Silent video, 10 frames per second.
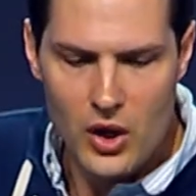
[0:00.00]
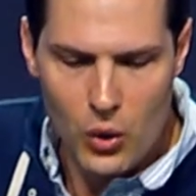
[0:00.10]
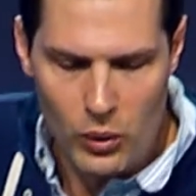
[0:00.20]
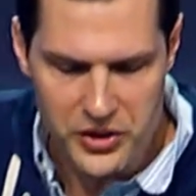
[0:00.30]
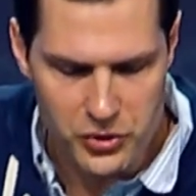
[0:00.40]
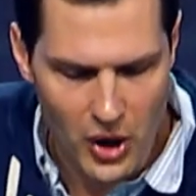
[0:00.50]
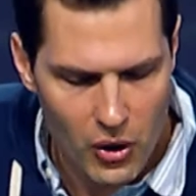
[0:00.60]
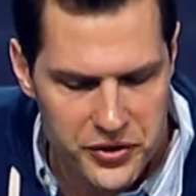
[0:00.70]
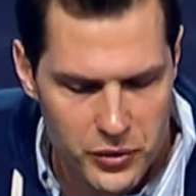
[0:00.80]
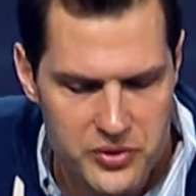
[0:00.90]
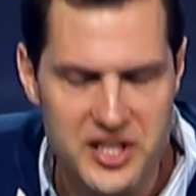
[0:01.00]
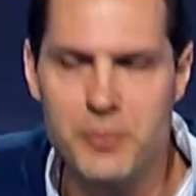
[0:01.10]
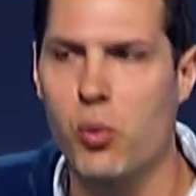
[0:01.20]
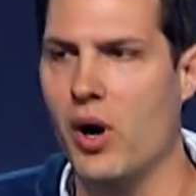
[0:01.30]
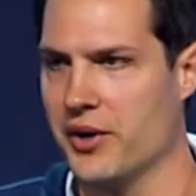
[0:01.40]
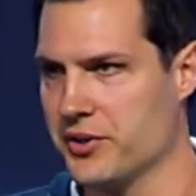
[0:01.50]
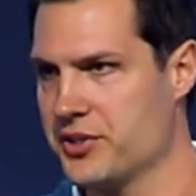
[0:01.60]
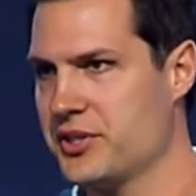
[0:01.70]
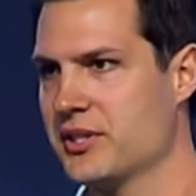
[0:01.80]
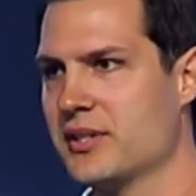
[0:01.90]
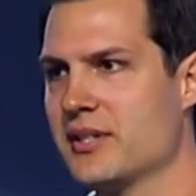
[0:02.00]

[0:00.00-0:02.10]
when you go through deep waters,